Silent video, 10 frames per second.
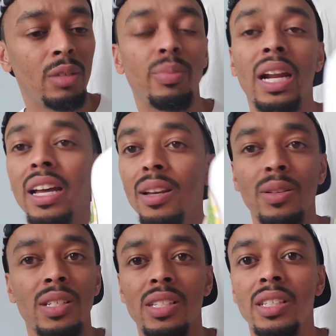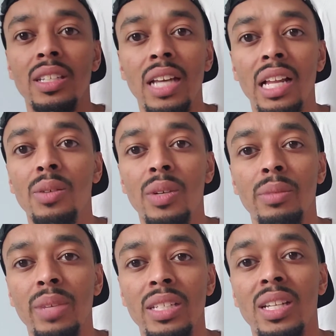but it was just the yellow
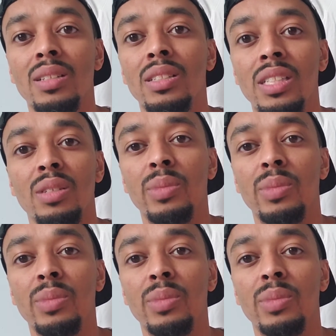one means something so